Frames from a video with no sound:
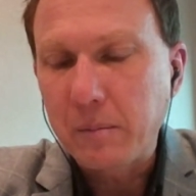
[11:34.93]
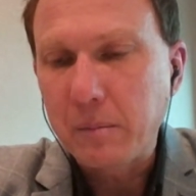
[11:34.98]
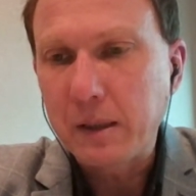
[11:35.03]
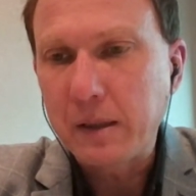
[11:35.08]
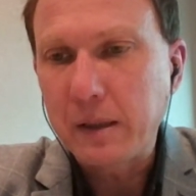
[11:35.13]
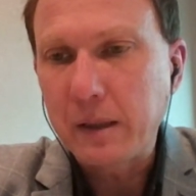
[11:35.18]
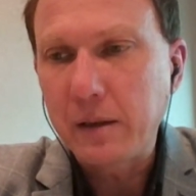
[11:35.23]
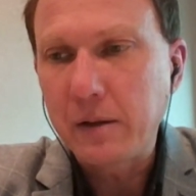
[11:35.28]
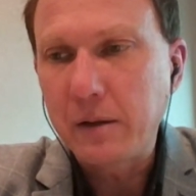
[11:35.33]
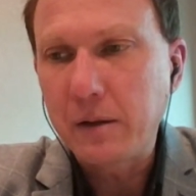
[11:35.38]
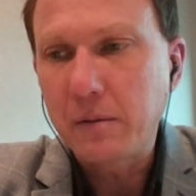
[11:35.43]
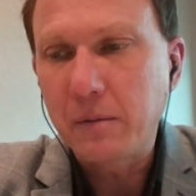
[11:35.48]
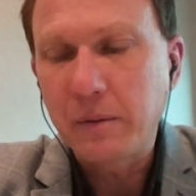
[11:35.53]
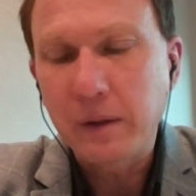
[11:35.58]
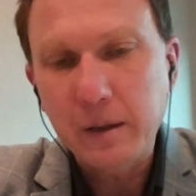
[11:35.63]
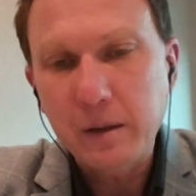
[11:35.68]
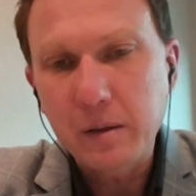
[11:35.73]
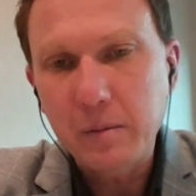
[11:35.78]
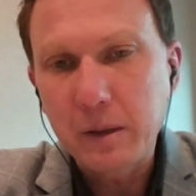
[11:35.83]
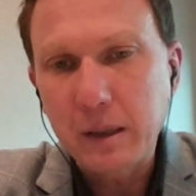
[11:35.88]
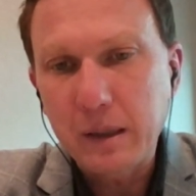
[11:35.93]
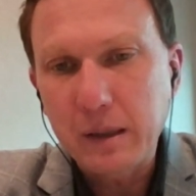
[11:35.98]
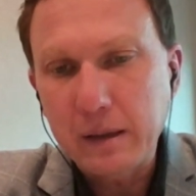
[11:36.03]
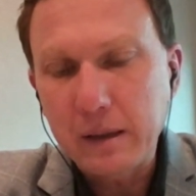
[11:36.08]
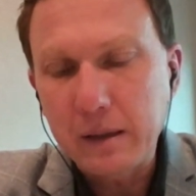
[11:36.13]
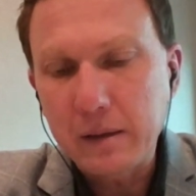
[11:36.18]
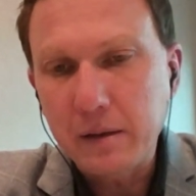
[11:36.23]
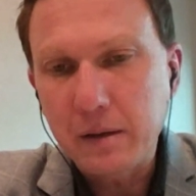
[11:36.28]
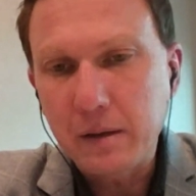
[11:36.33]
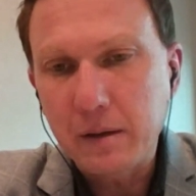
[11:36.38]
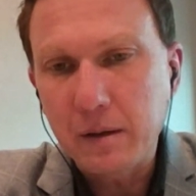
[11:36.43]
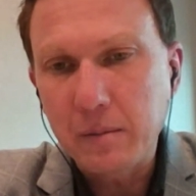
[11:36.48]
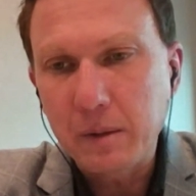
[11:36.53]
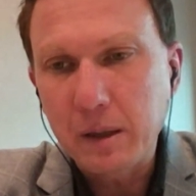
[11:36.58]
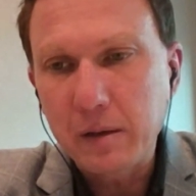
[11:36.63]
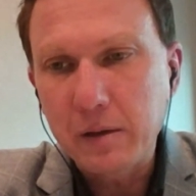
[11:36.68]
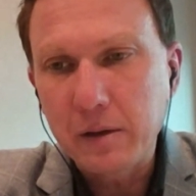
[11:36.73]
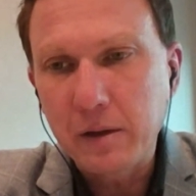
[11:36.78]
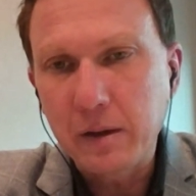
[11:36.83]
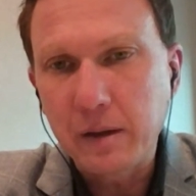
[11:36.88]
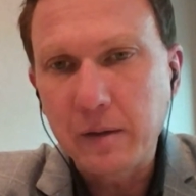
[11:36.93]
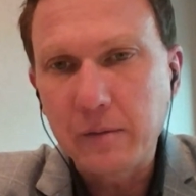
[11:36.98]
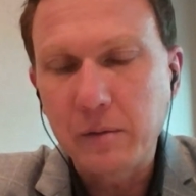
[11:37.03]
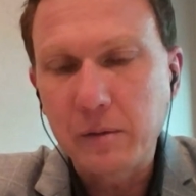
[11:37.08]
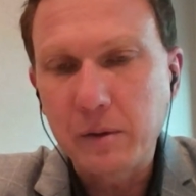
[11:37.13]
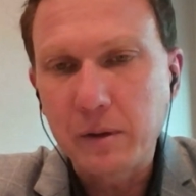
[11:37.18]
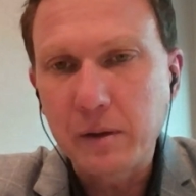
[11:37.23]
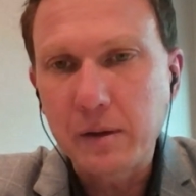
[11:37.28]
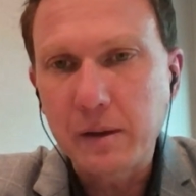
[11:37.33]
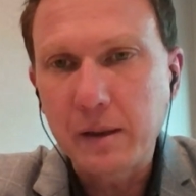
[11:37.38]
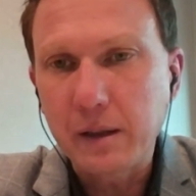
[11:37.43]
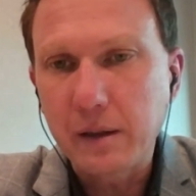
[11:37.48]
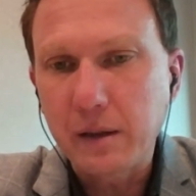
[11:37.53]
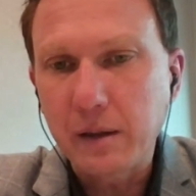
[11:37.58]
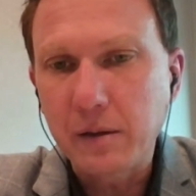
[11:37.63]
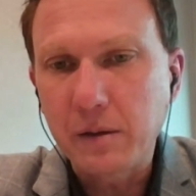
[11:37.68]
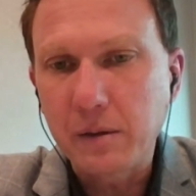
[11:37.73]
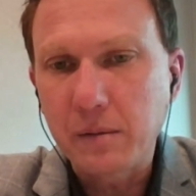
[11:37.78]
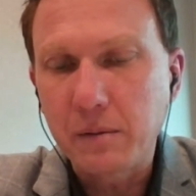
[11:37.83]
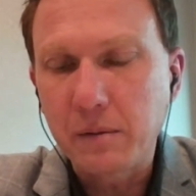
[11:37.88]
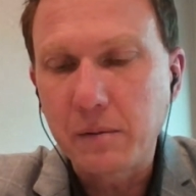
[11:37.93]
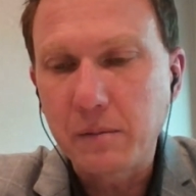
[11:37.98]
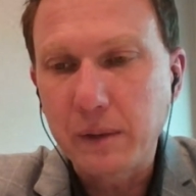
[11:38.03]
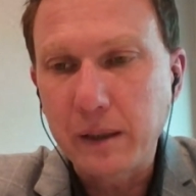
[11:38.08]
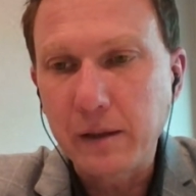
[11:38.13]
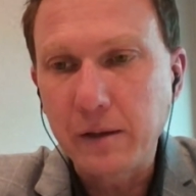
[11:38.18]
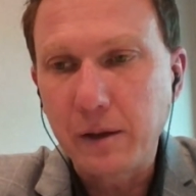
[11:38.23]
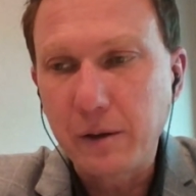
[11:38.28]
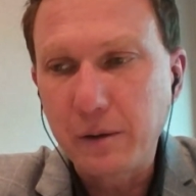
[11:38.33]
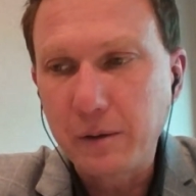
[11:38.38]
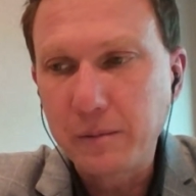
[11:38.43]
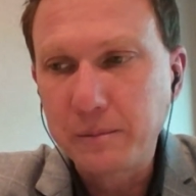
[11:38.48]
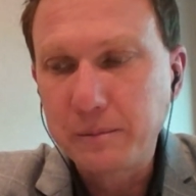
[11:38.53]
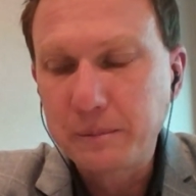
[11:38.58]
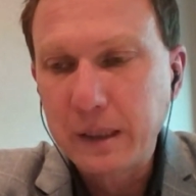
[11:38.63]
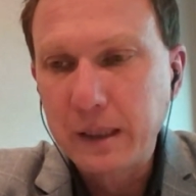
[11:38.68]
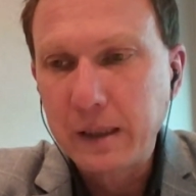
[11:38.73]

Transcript: But then around about that time, energy levels are starting to run low